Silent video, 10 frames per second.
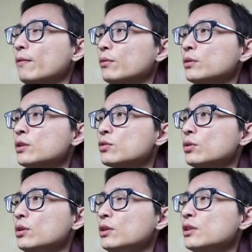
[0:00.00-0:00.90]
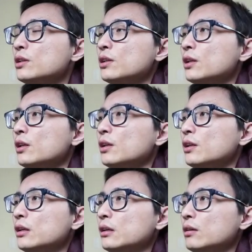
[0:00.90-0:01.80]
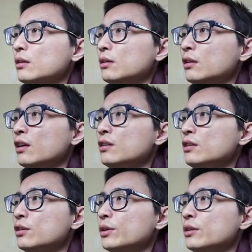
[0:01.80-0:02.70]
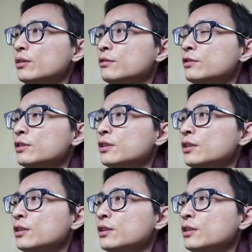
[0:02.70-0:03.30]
We sort, then iterate over the